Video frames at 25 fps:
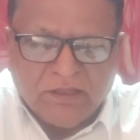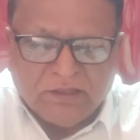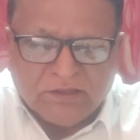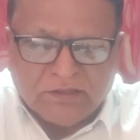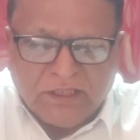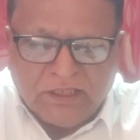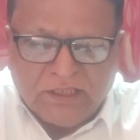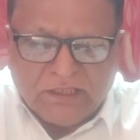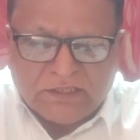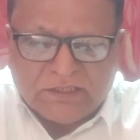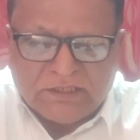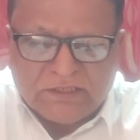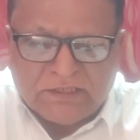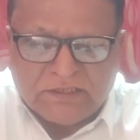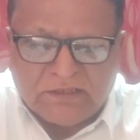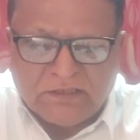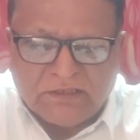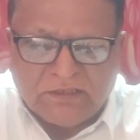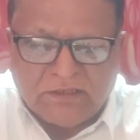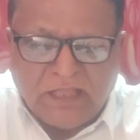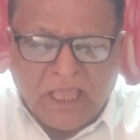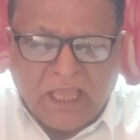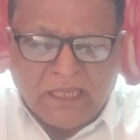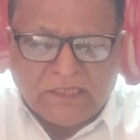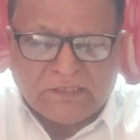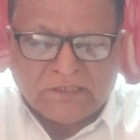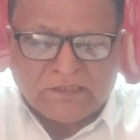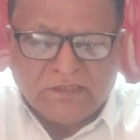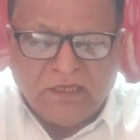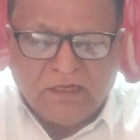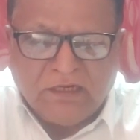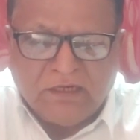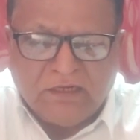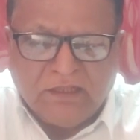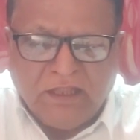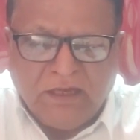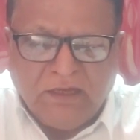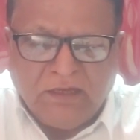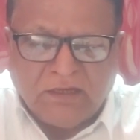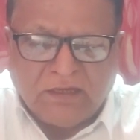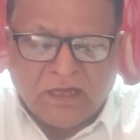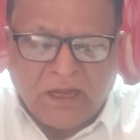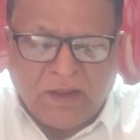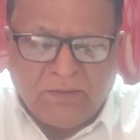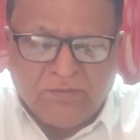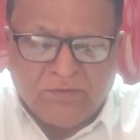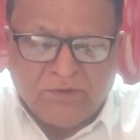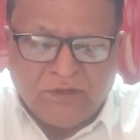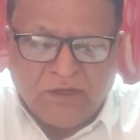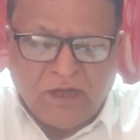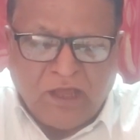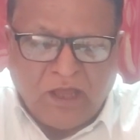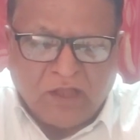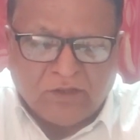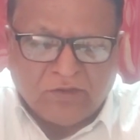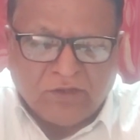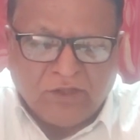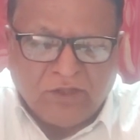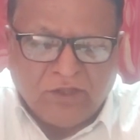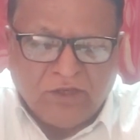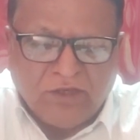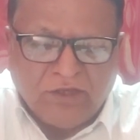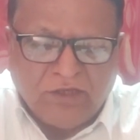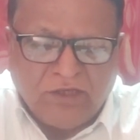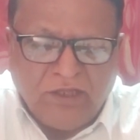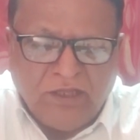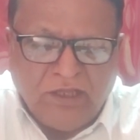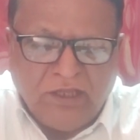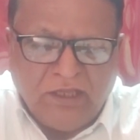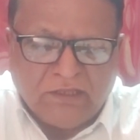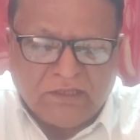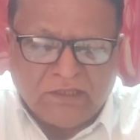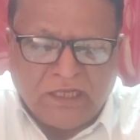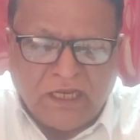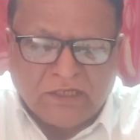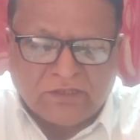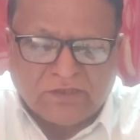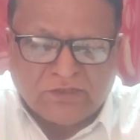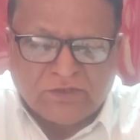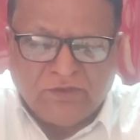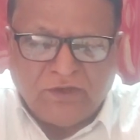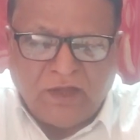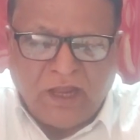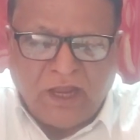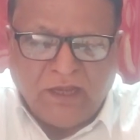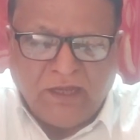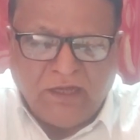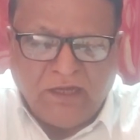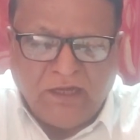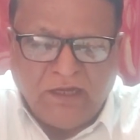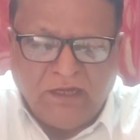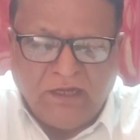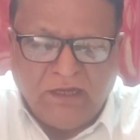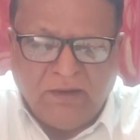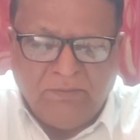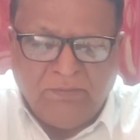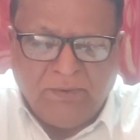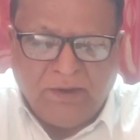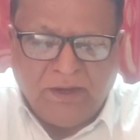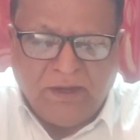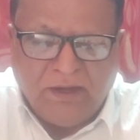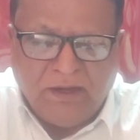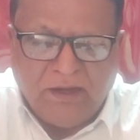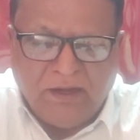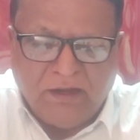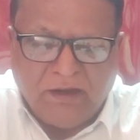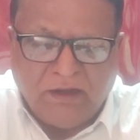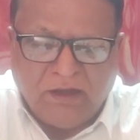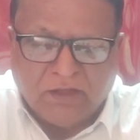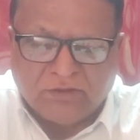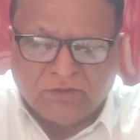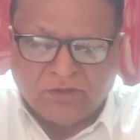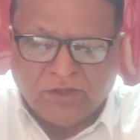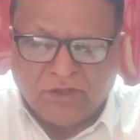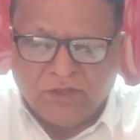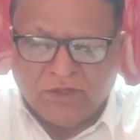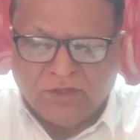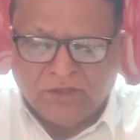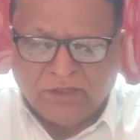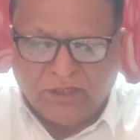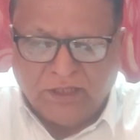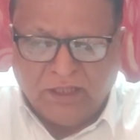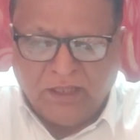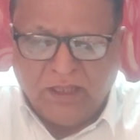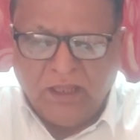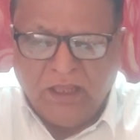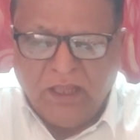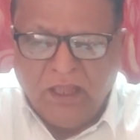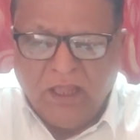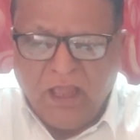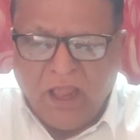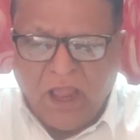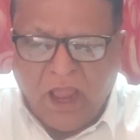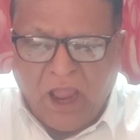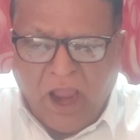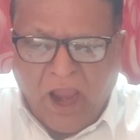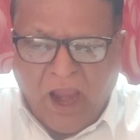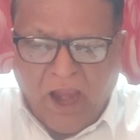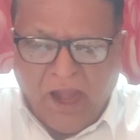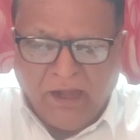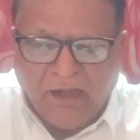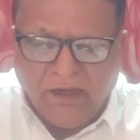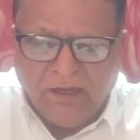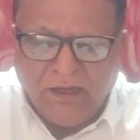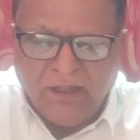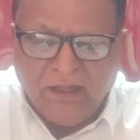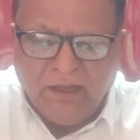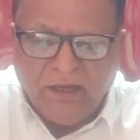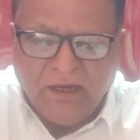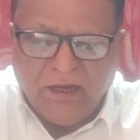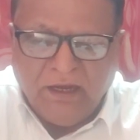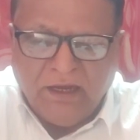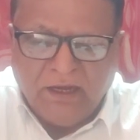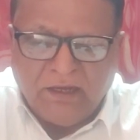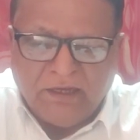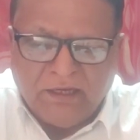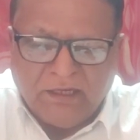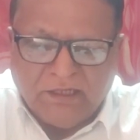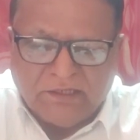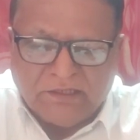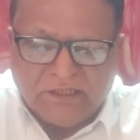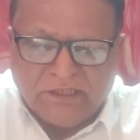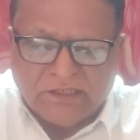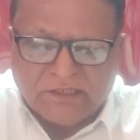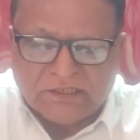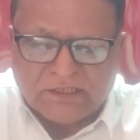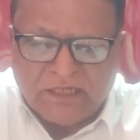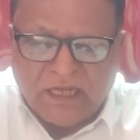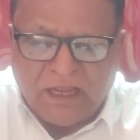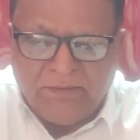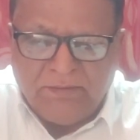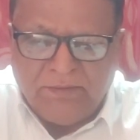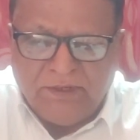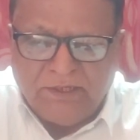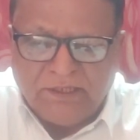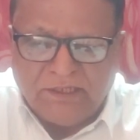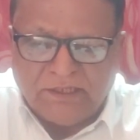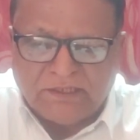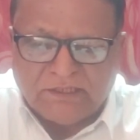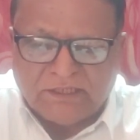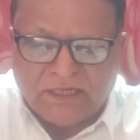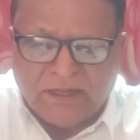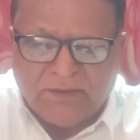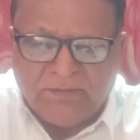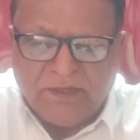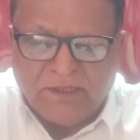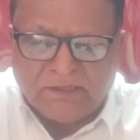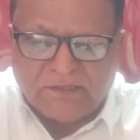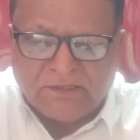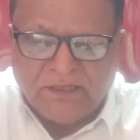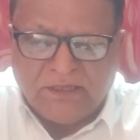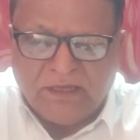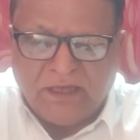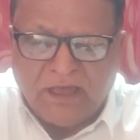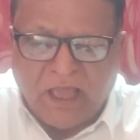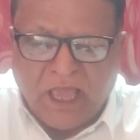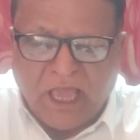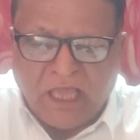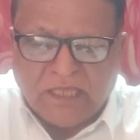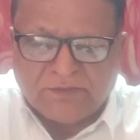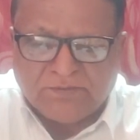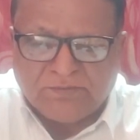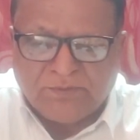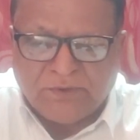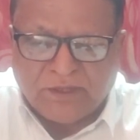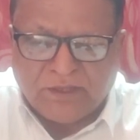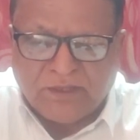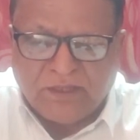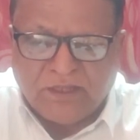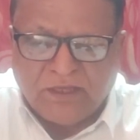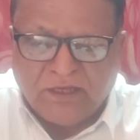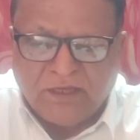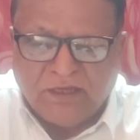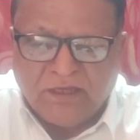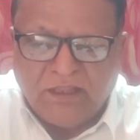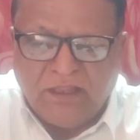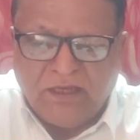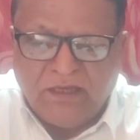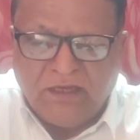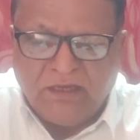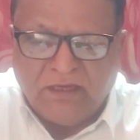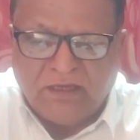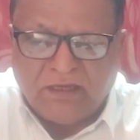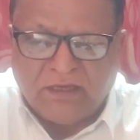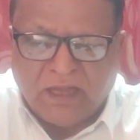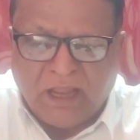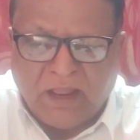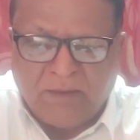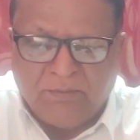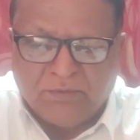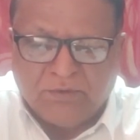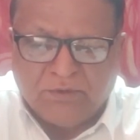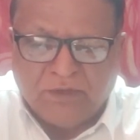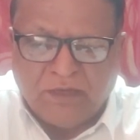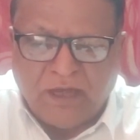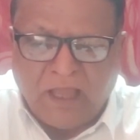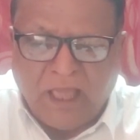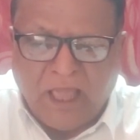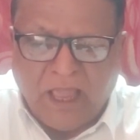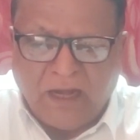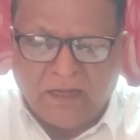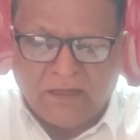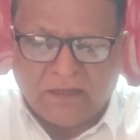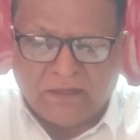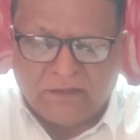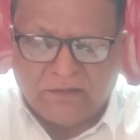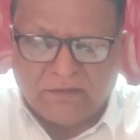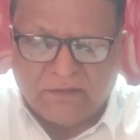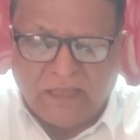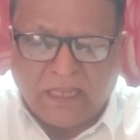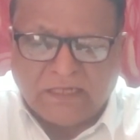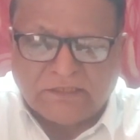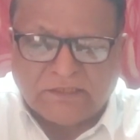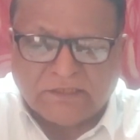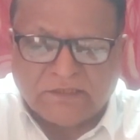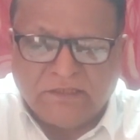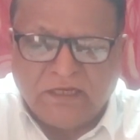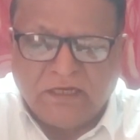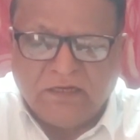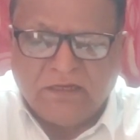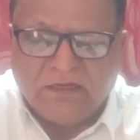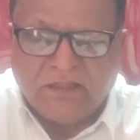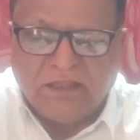This National Green Tribunal Authority is also an independent authority, and it is established as per the Green Tribunal Act, National